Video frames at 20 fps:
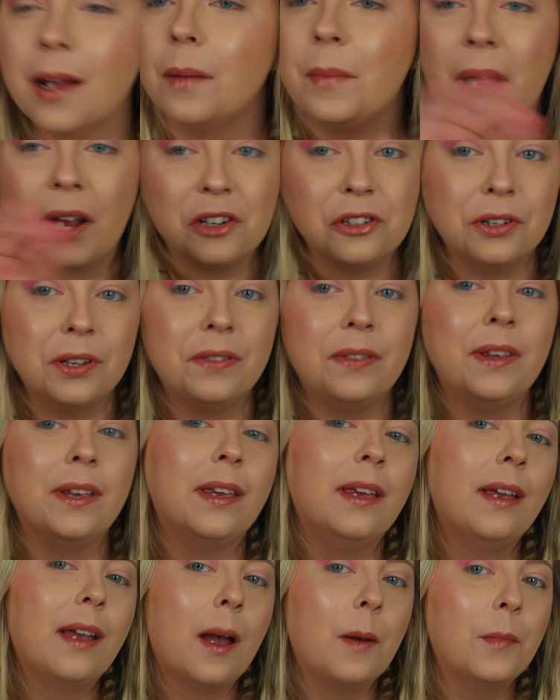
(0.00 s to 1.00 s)
I'm actually
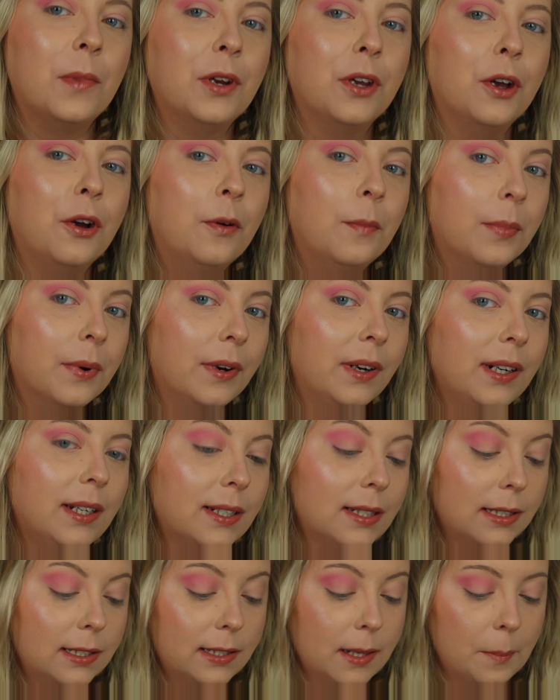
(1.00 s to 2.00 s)
thinking I'm gonna go pretty
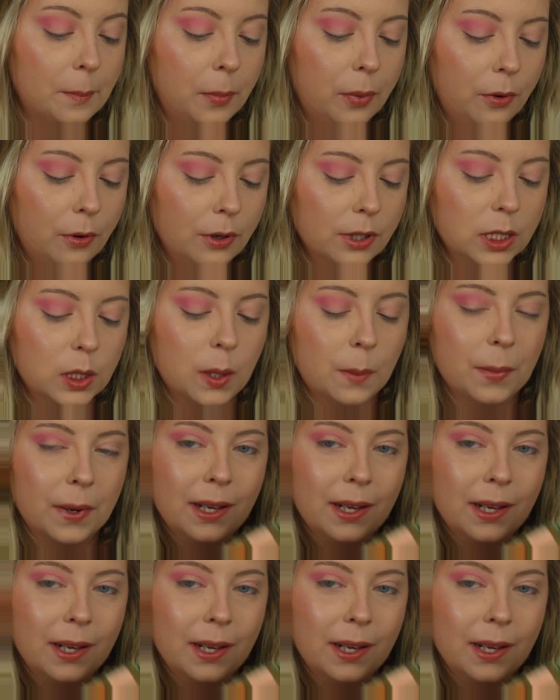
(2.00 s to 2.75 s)
simple, so I'm